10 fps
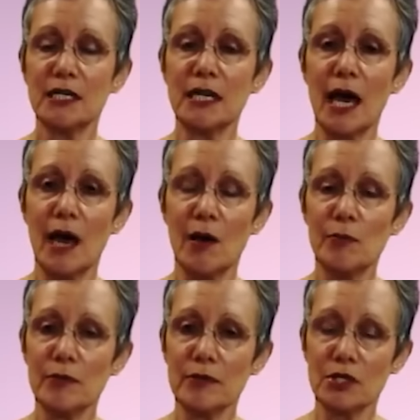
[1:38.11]
to
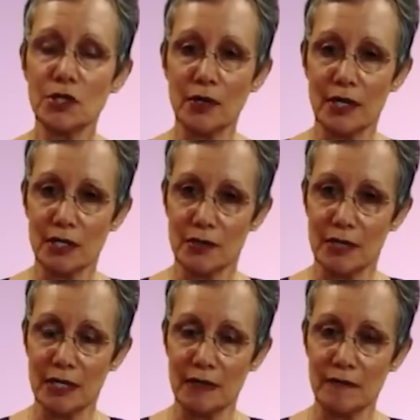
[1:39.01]
help with the stress
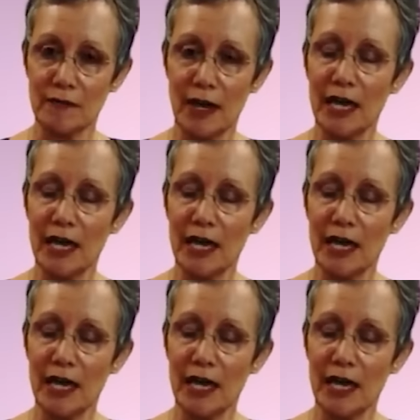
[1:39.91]
relief